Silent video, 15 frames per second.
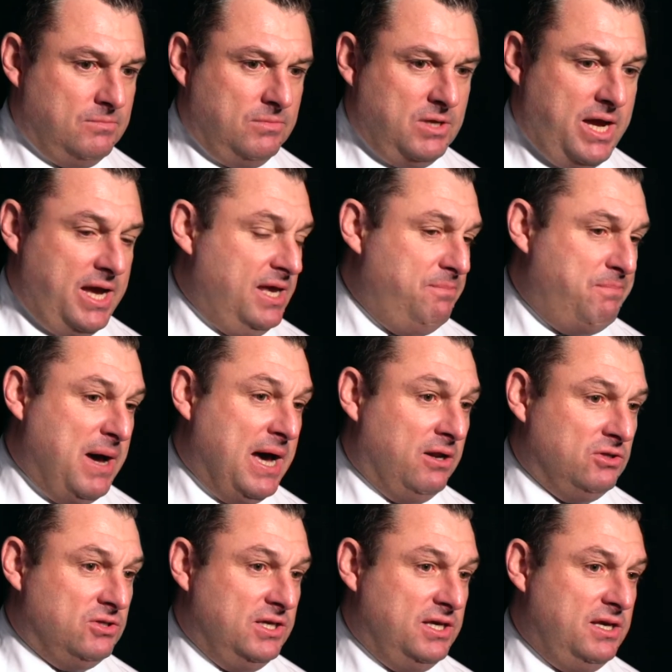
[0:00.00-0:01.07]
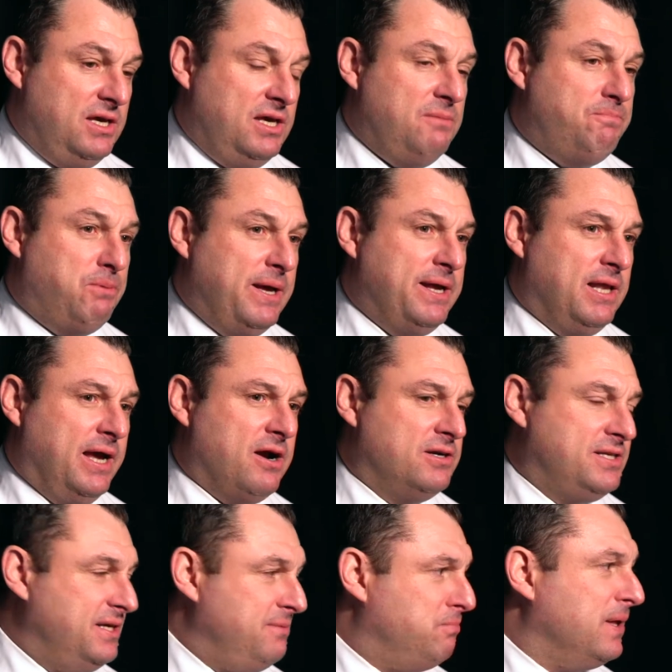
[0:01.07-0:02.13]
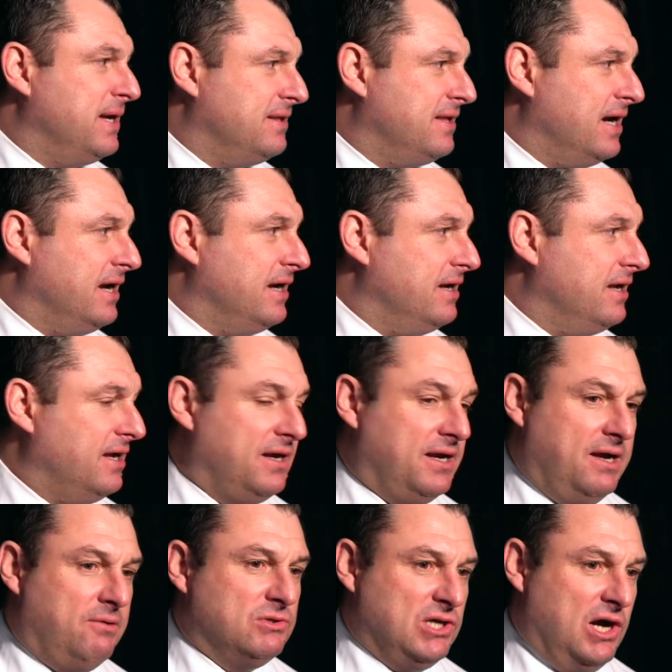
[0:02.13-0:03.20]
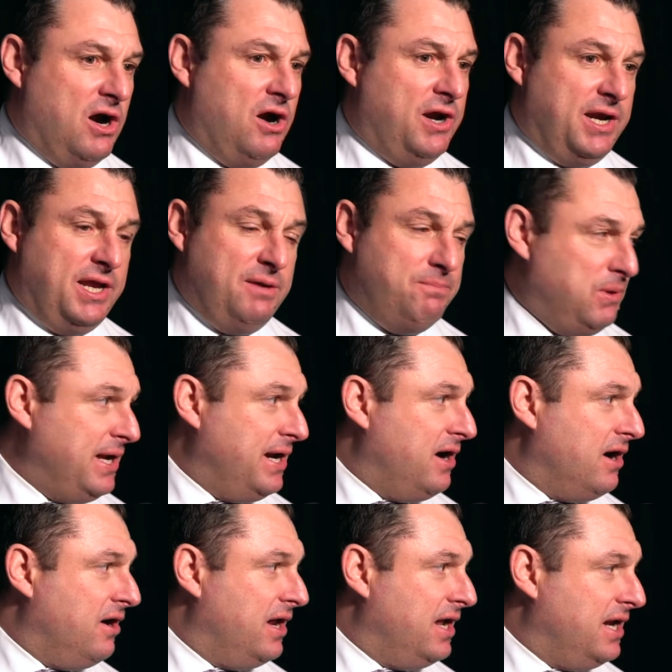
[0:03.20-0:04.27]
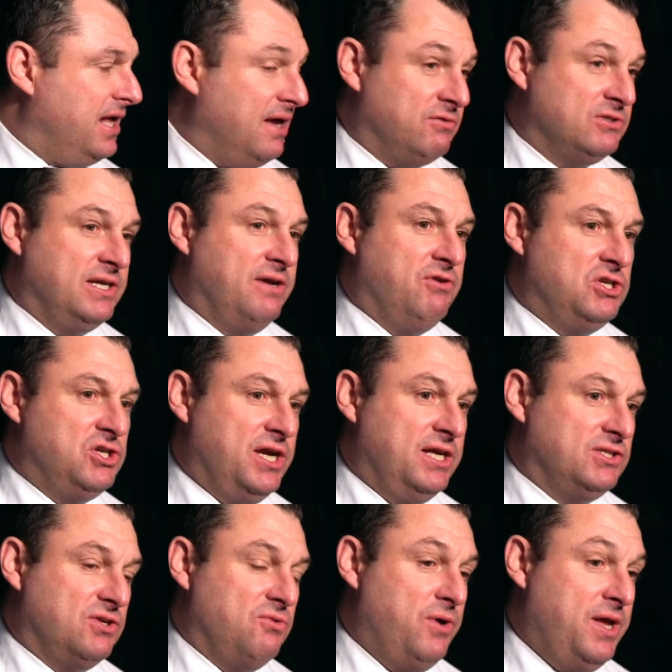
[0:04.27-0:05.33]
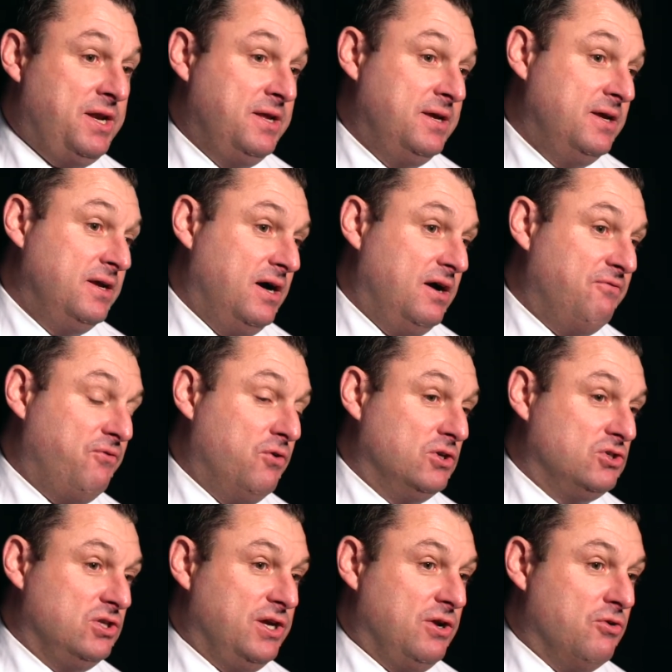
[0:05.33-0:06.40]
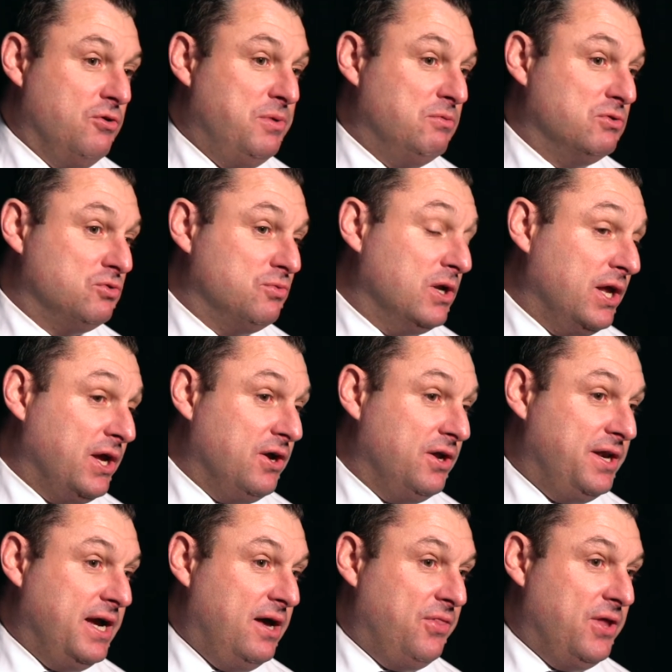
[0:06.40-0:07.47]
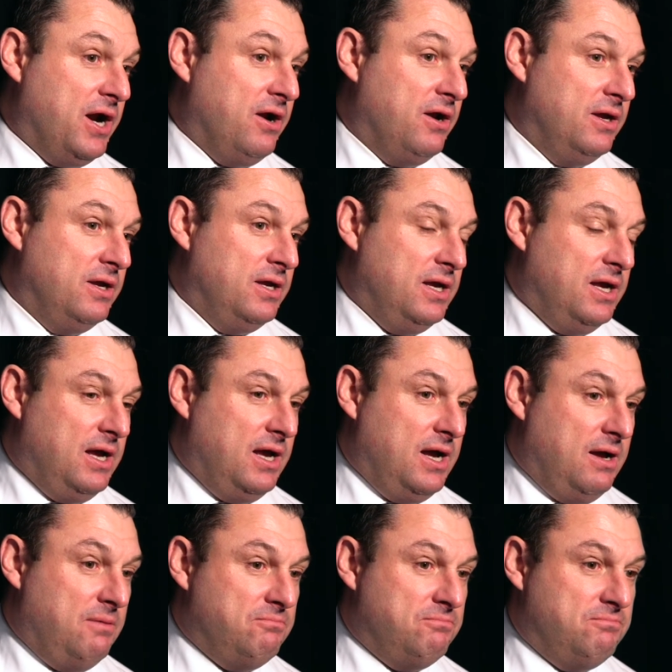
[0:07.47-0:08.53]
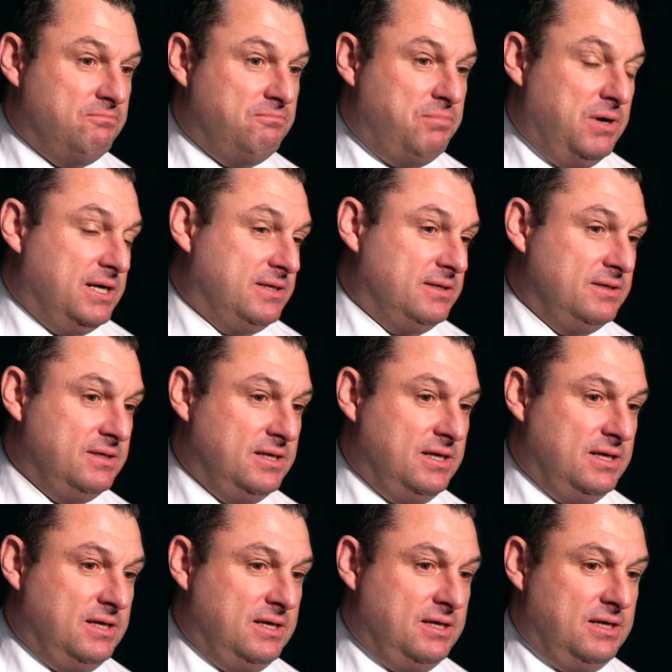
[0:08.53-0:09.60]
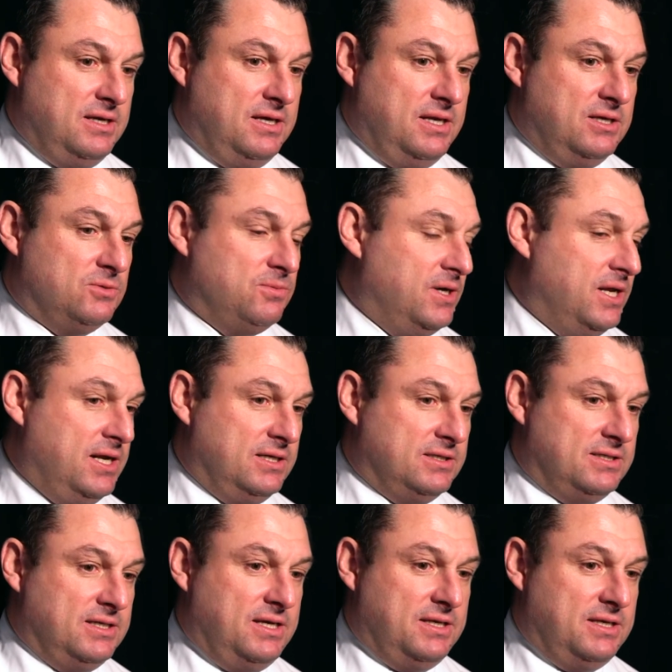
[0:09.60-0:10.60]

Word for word: Yeah, he battled. He, he played like our team played tonight, and that was hard. And he played hard, and he gave us every chance to win. Unfortunately, Groovy was really good down there, um, but it, it is what it is.